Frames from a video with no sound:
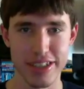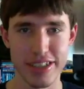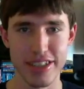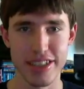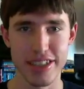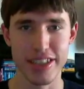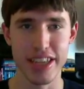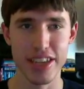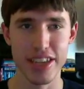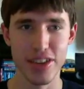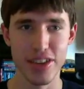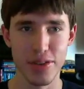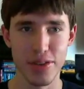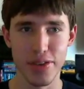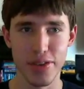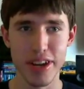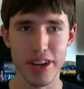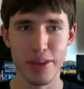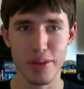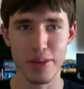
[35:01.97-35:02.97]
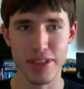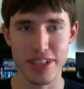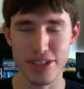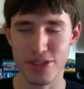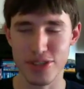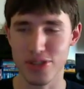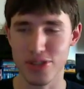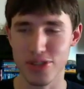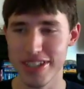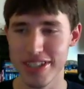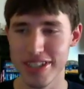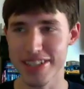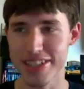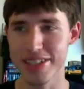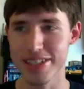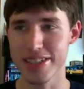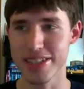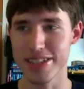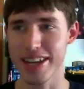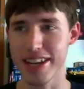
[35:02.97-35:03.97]
Thank you for anyone that's tuned in
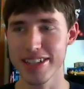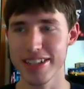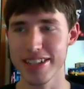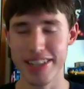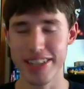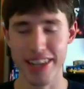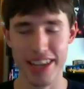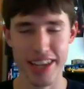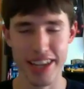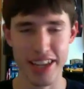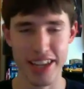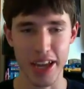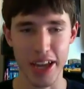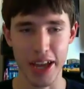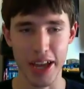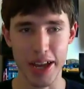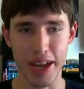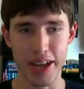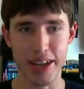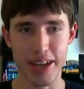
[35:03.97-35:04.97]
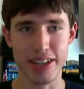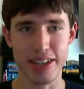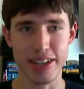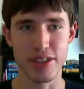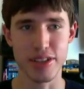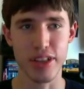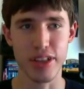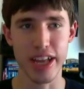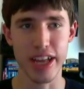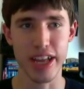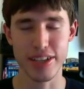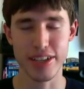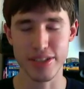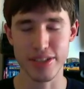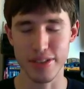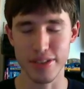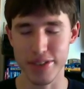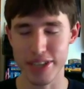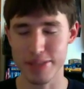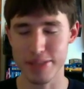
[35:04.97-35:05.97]
today. Like us on
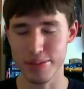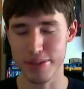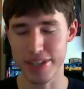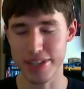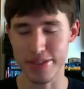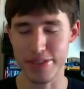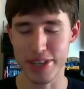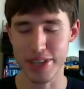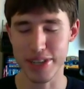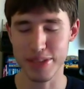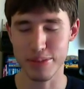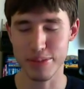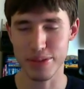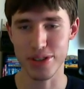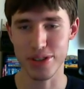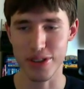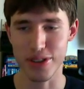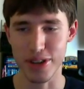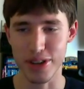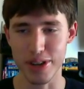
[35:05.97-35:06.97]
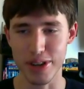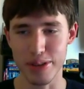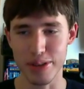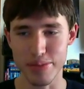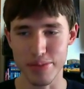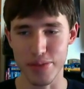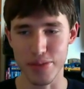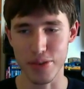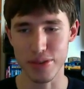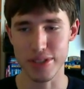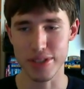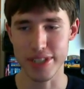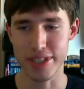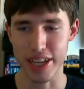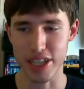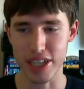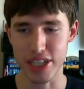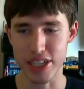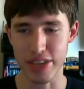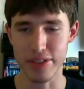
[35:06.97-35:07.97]
Facebook at
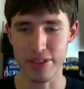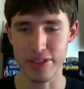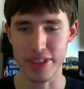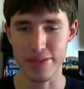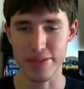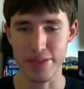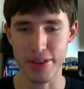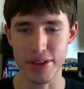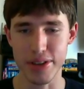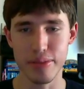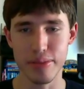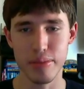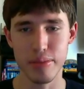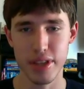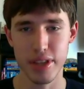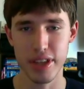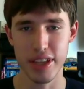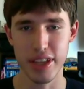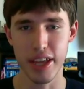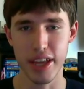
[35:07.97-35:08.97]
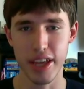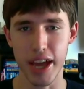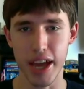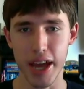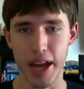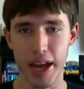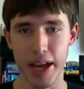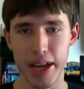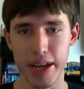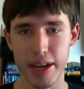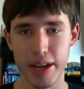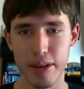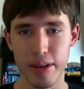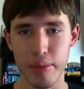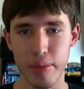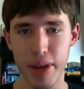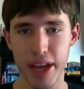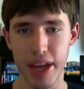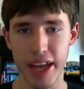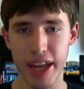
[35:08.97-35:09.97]
facebook.com/everythingfilm.
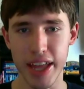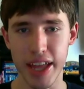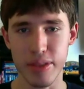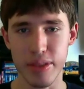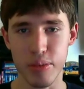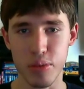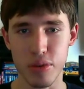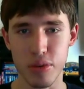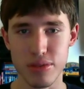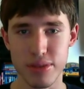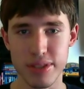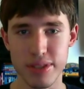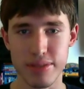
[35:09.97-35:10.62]
And we're